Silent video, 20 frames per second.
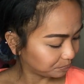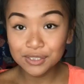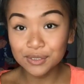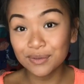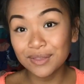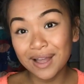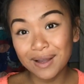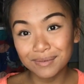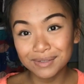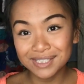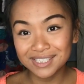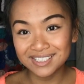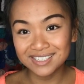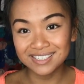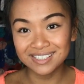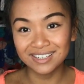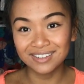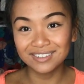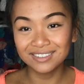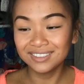So that was a
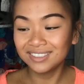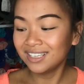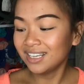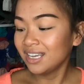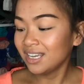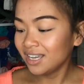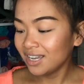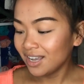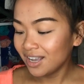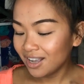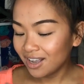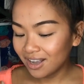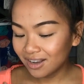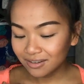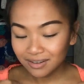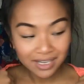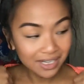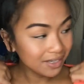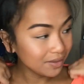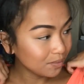steal.
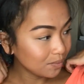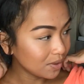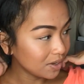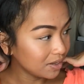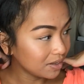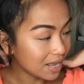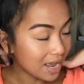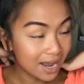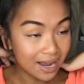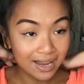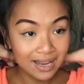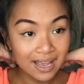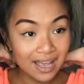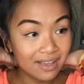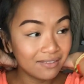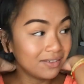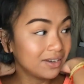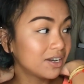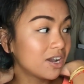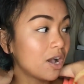Alrighty, well, I
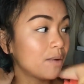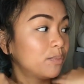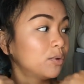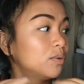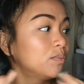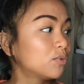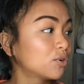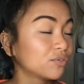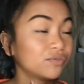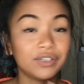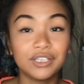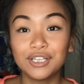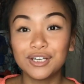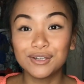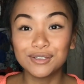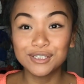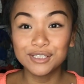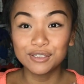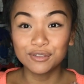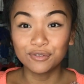have a couple more
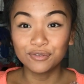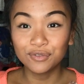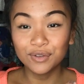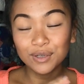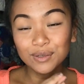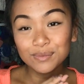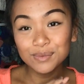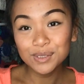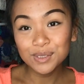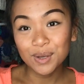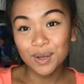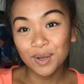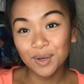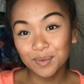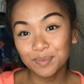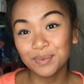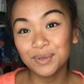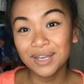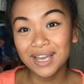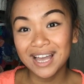videos to film, so I
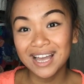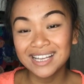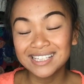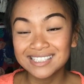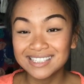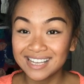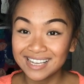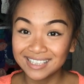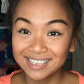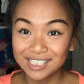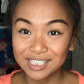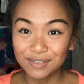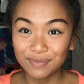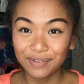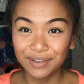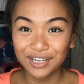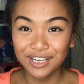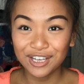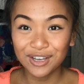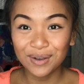hope you guys like this
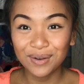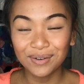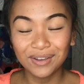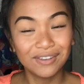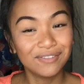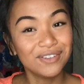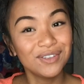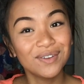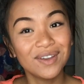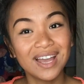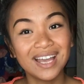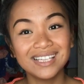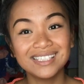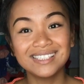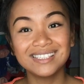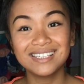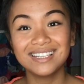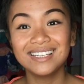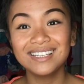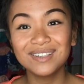video. If you guys
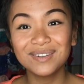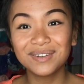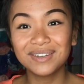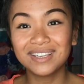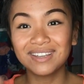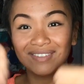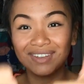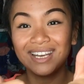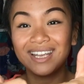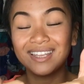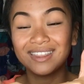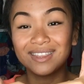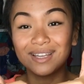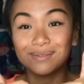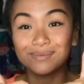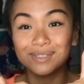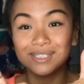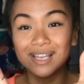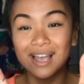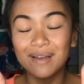did, go ahead and give it a
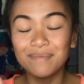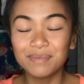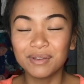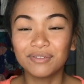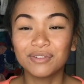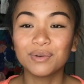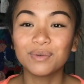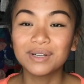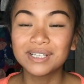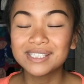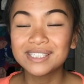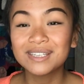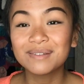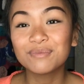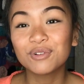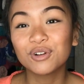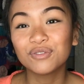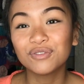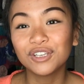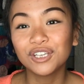thumbs up. If you want to see
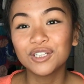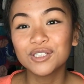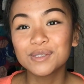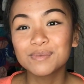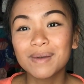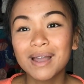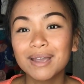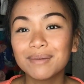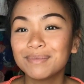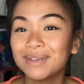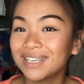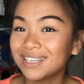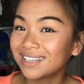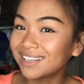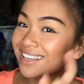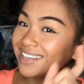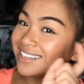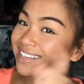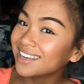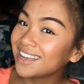more videos by me,
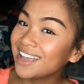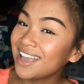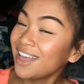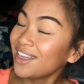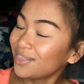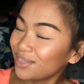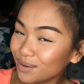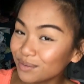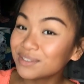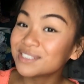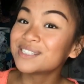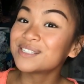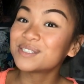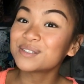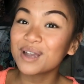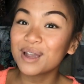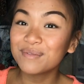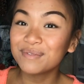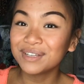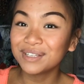click the red
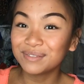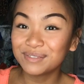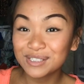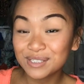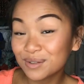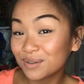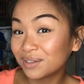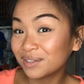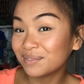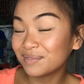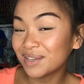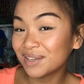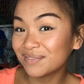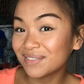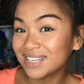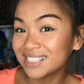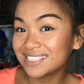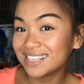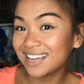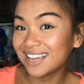subscribe button. It would totally make
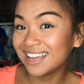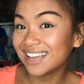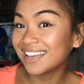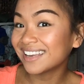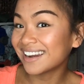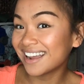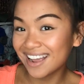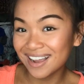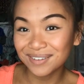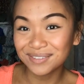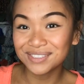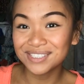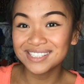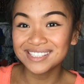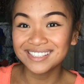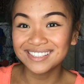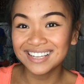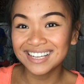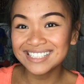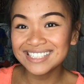my day, and I will
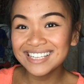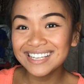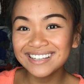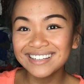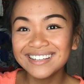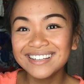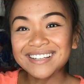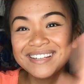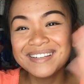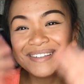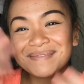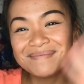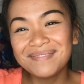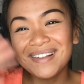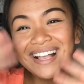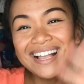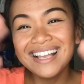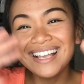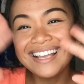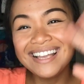see you guys later.
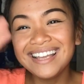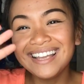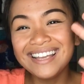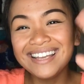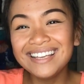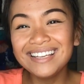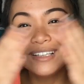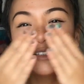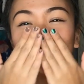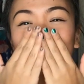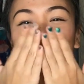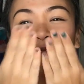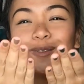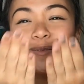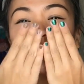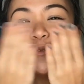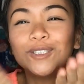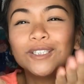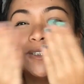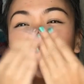
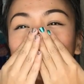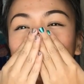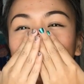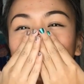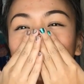Bye!